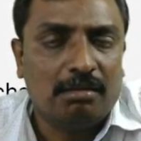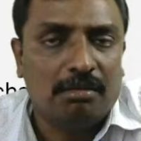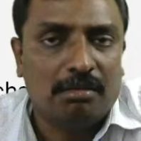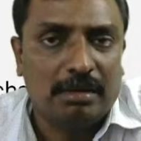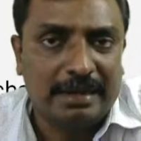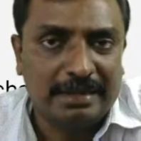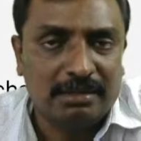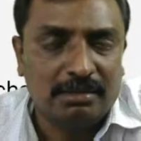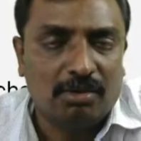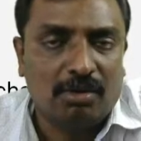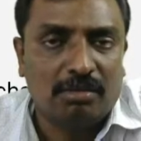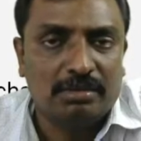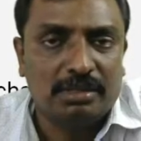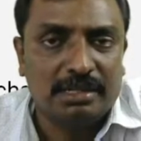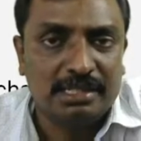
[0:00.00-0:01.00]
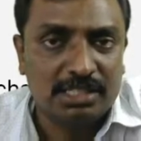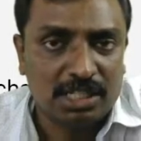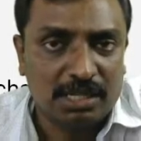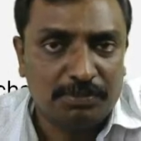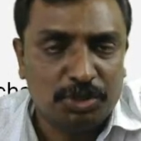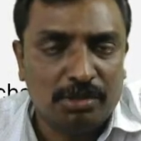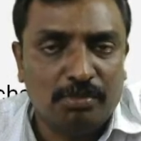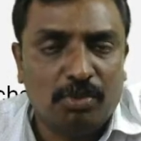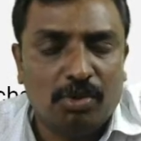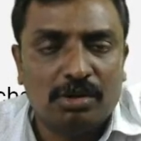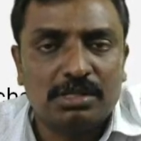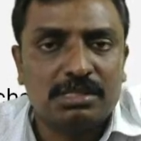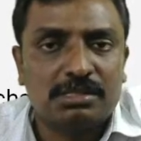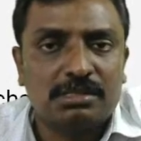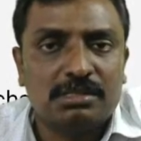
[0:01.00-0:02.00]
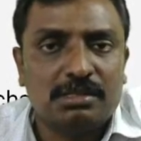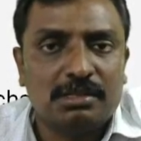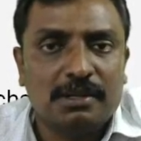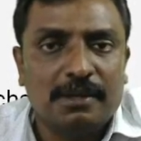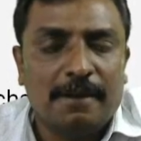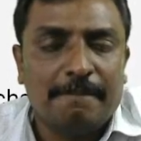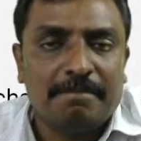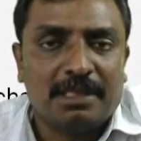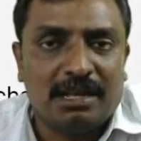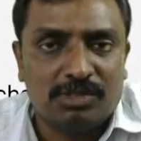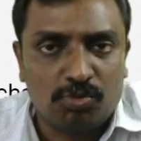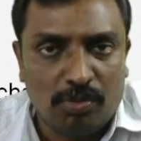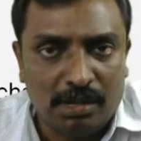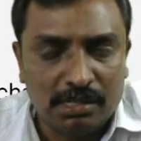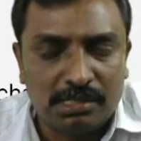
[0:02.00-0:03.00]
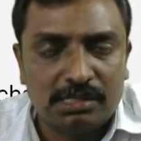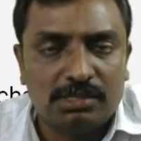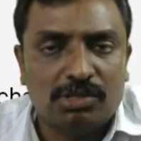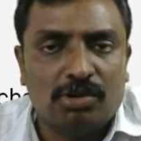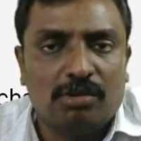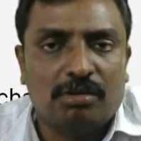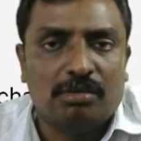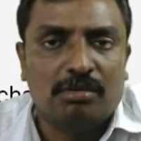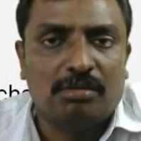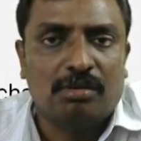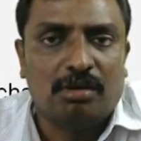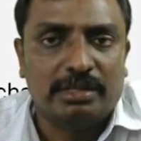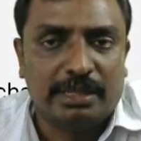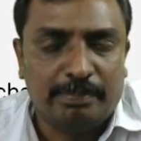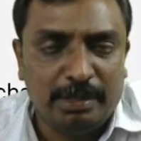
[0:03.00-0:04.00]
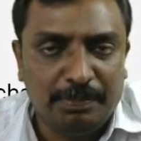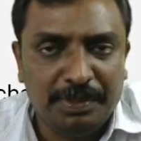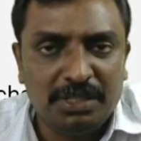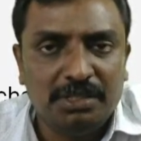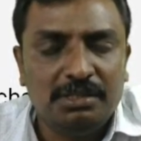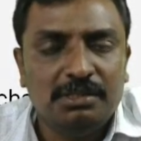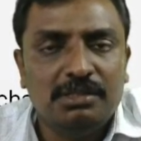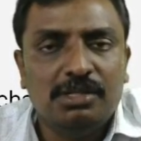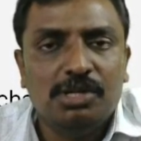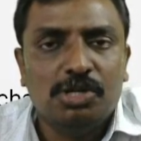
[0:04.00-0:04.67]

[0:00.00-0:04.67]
a link on the description box as well as on the PPT.